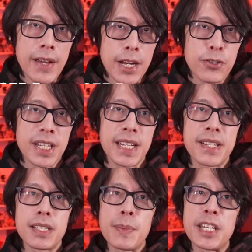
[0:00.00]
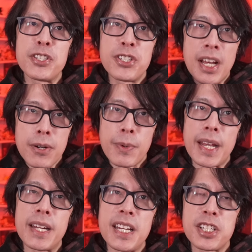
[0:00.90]
energy needs to be
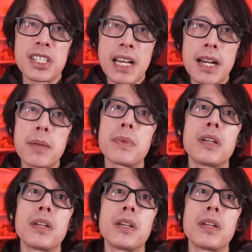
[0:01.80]
generated each time.